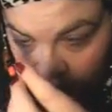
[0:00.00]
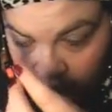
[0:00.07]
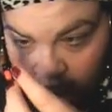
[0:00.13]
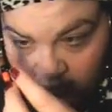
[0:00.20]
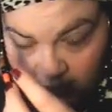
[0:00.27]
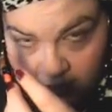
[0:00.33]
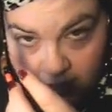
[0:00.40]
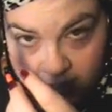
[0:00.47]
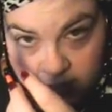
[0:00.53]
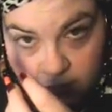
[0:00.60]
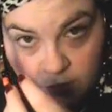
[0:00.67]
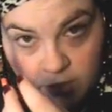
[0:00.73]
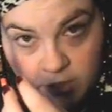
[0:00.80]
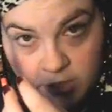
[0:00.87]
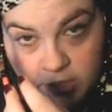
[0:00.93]
one of the things
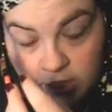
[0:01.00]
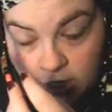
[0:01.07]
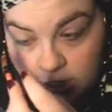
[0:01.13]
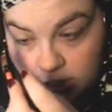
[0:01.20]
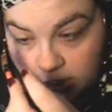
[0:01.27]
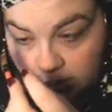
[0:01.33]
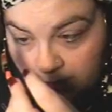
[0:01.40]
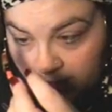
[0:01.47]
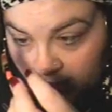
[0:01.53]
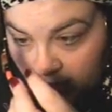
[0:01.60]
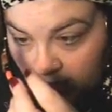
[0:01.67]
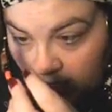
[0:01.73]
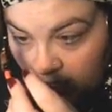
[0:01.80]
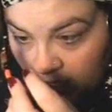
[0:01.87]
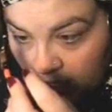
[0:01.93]
I wanted to talk to you
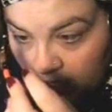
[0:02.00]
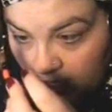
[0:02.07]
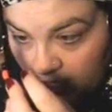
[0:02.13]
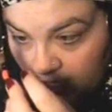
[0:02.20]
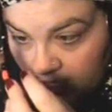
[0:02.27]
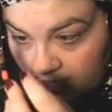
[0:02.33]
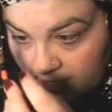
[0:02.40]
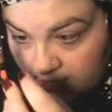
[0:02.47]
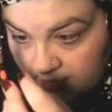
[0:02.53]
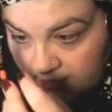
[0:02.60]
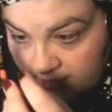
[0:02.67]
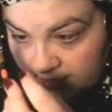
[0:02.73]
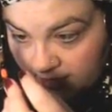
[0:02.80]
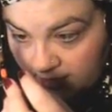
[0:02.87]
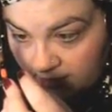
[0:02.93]
about
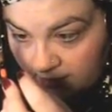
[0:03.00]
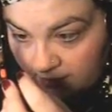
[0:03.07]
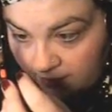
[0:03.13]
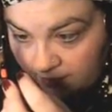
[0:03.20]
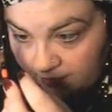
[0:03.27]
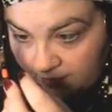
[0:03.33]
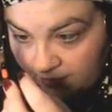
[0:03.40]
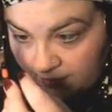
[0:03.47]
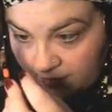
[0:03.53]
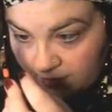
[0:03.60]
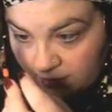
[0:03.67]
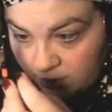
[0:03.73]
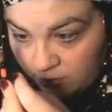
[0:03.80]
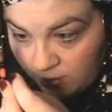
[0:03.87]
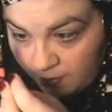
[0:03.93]
is
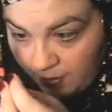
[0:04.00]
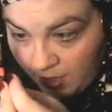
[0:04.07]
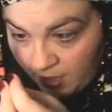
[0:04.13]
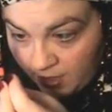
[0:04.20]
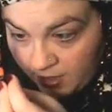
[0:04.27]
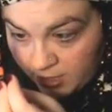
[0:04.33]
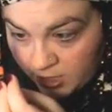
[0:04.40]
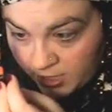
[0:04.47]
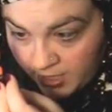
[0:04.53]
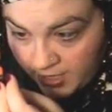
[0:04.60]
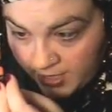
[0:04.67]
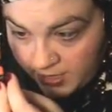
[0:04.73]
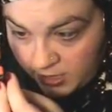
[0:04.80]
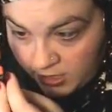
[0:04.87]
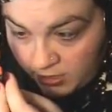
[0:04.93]
to
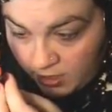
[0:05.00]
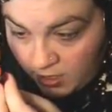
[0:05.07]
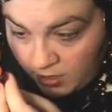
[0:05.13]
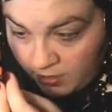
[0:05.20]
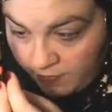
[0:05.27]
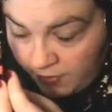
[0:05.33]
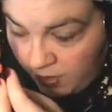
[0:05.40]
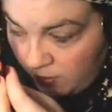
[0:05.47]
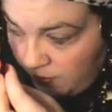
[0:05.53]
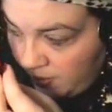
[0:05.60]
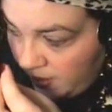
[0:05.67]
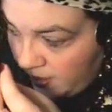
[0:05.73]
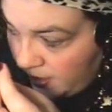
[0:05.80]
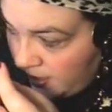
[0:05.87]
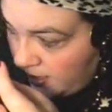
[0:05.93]
apologize to all of you,
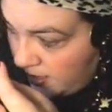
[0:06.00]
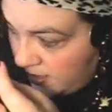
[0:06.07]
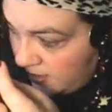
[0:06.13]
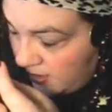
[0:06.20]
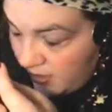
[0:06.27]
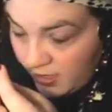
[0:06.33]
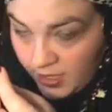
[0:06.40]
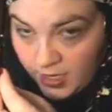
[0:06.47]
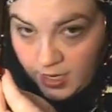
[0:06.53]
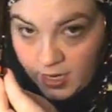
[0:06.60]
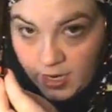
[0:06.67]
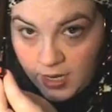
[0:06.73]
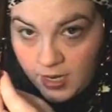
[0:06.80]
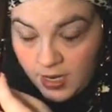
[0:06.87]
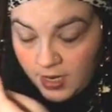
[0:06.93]
because
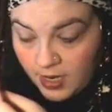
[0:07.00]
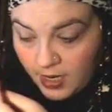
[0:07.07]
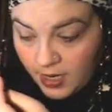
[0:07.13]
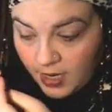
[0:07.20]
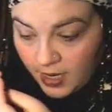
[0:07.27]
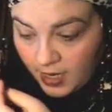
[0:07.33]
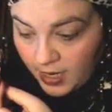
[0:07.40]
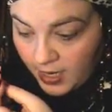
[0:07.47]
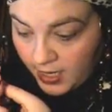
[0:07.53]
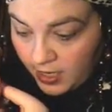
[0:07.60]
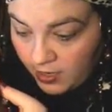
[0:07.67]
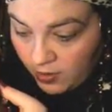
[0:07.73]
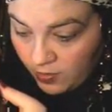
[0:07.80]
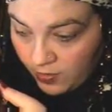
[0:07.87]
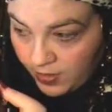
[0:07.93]
I
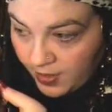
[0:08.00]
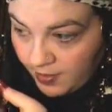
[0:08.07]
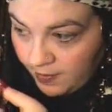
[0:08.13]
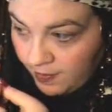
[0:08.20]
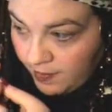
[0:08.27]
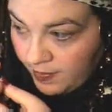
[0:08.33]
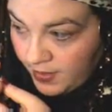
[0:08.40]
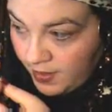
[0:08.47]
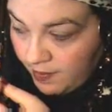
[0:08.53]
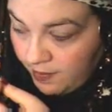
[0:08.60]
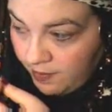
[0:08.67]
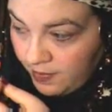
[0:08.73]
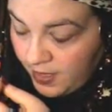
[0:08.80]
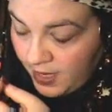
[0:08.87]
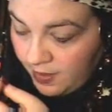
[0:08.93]
know that
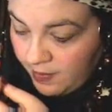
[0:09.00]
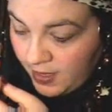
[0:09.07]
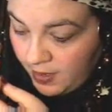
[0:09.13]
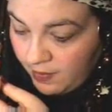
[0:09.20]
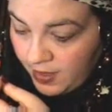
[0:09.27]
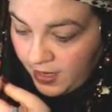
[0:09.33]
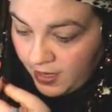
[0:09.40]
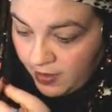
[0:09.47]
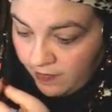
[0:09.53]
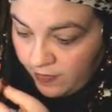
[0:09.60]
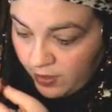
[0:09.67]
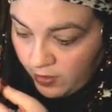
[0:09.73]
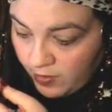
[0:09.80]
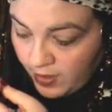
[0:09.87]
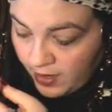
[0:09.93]
many of
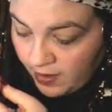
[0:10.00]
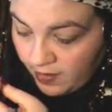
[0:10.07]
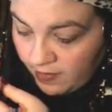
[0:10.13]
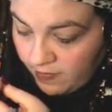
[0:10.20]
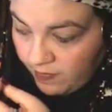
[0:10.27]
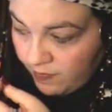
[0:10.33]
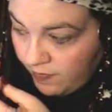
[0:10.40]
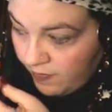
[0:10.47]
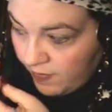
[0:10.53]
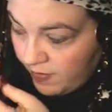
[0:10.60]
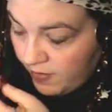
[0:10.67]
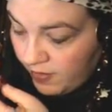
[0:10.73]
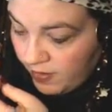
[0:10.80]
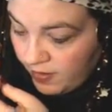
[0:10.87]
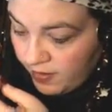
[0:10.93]
you have
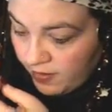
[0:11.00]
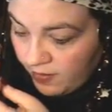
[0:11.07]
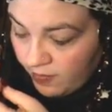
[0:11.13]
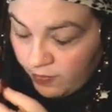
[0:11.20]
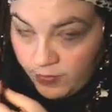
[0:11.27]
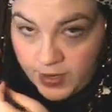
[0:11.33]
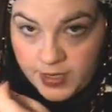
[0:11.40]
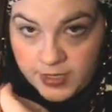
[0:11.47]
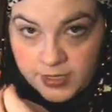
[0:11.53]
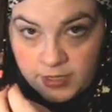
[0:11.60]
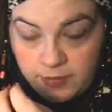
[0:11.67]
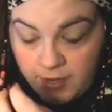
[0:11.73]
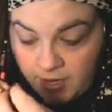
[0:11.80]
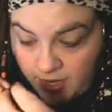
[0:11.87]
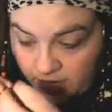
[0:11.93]
written
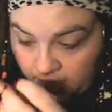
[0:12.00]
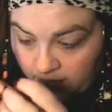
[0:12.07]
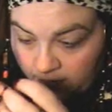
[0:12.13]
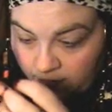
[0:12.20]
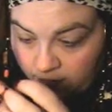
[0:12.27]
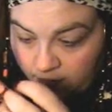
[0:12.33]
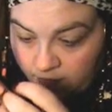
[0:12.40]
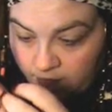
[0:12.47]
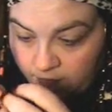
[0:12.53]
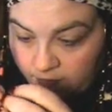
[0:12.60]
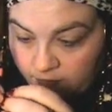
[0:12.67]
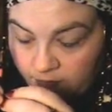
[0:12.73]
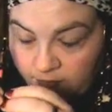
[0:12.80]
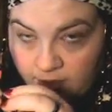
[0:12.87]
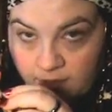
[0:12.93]
to me
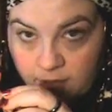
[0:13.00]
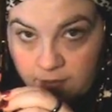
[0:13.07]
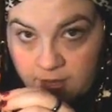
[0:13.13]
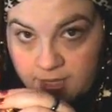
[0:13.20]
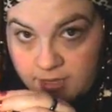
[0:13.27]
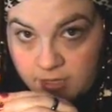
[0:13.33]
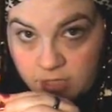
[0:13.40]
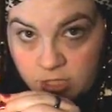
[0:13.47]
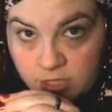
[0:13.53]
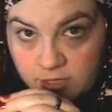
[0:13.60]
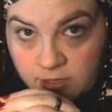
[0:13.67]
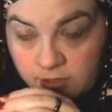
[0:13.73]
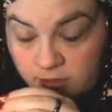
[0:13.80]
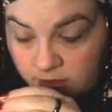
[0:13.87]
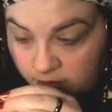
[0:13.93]
via the
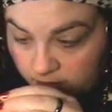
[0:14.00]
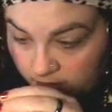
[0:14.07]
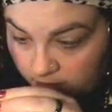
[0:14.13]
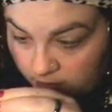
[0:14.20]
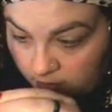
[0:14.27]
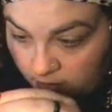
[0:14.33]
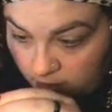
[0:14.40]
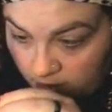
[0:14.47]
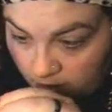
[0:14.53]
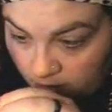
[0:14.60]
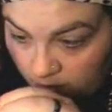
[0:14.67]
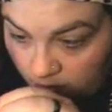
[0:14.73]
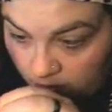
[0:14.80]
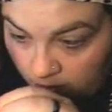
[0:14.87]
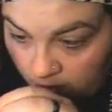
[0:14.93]
messages, you
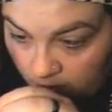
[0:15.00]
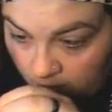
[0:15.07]
know,